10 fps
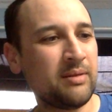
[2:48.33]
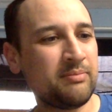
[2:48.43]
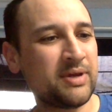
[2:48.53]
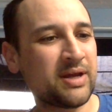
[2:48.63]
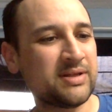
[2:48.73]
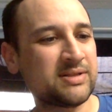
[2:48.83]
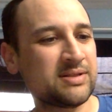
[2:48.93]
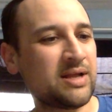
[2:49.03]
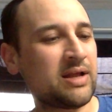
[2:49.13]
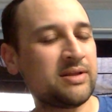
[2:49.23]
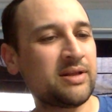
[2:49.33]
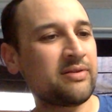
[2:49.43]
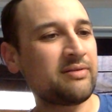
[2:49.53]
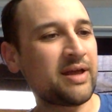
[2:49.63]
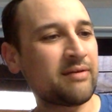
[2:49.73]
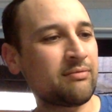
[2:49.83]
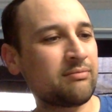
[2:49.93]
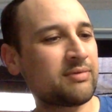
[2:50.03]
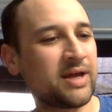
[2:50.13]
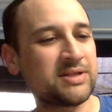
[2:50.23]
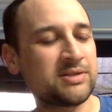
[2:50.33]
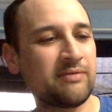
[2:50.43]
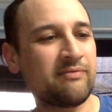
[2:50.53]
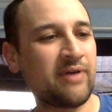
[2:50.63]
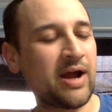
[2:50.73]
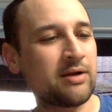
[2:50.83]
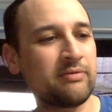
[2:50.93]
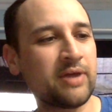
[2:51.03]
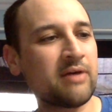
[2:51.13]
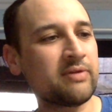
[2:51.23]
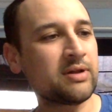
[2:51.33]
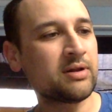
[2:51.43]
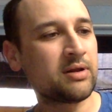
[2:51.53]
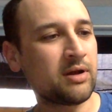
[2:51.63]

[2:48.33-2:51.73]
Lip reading: because nothing like catches on fire in the oven.